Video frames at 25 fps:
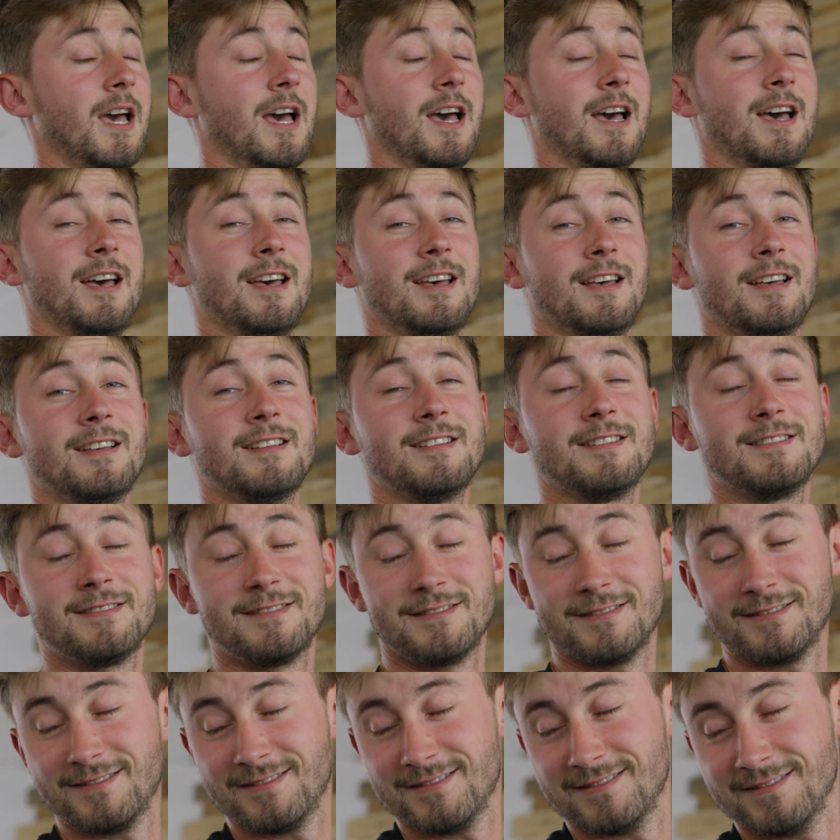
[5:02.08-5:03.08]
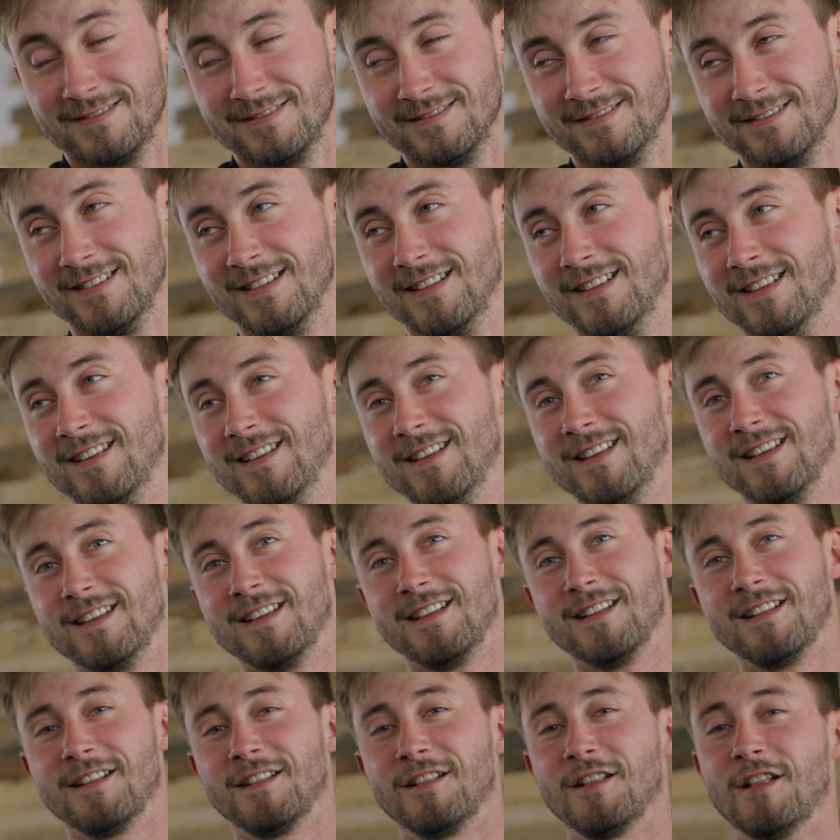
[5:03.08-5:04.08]
and you're used to manual focusing and
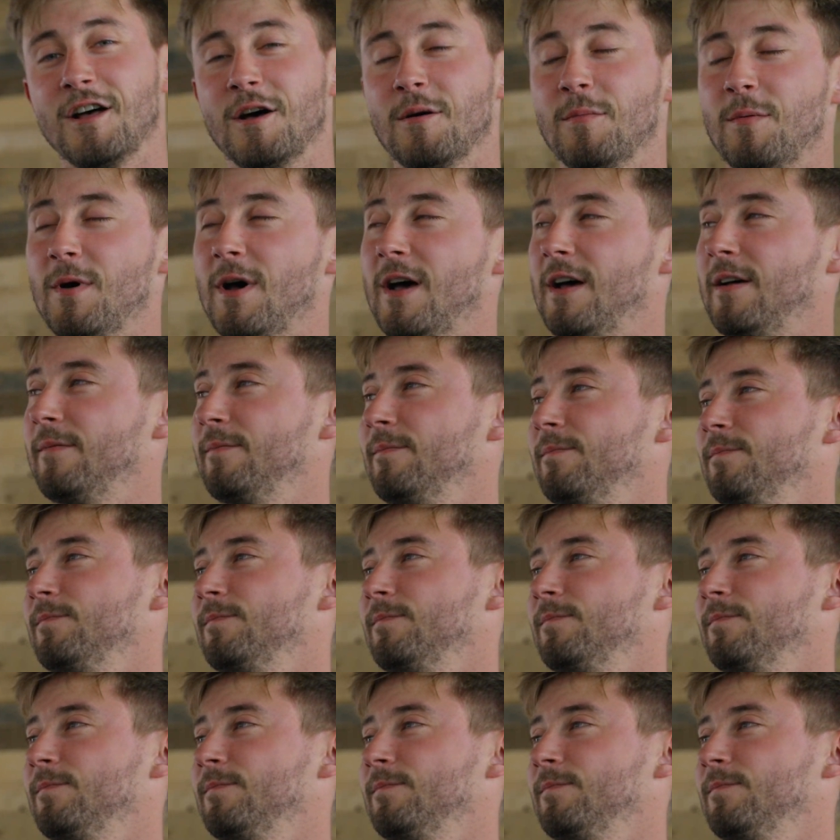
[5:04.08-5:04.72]
you kind of stayed away from